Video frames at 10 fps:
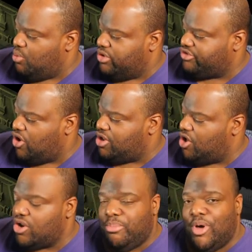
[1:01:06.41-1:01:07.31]
What's going
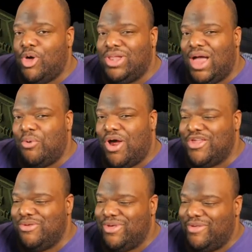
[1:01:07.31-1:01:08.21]
on, Paul? How
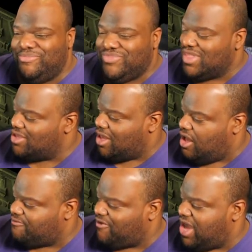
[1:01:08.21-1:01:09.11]
are you, man?
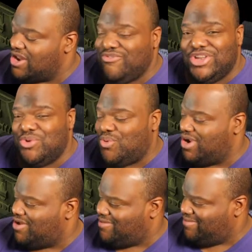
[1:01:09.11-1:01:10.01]
Uh, fan of Under
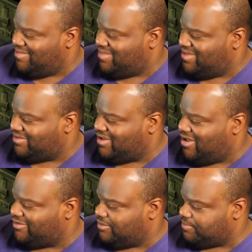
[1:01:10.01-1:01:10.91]
That's
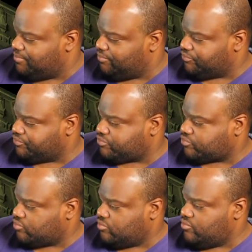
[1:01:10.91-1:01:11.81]
awesome.
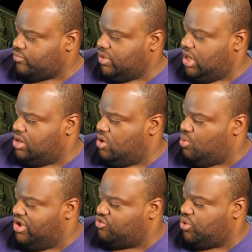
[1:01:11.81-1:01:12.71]
Man, no
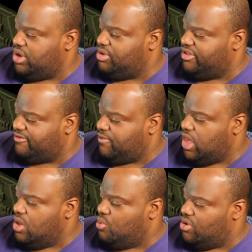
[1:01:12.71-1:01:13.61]
way 20 bullets
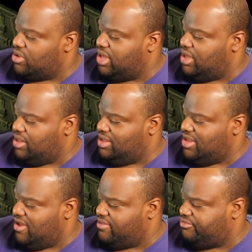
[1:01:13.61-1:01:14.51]
will kill
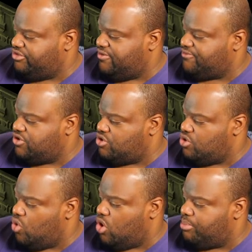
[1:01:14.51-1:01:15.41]
any of them. Shift
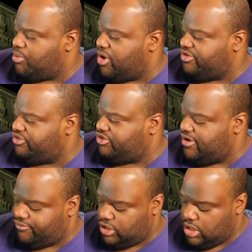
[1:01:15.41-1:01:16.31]
Q or press
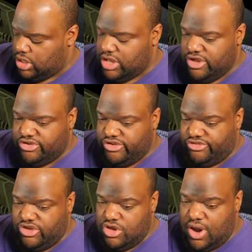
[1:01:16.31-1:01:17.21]
shift to
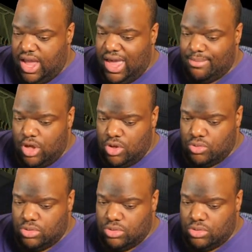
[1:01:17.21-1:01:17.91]
see your ammo.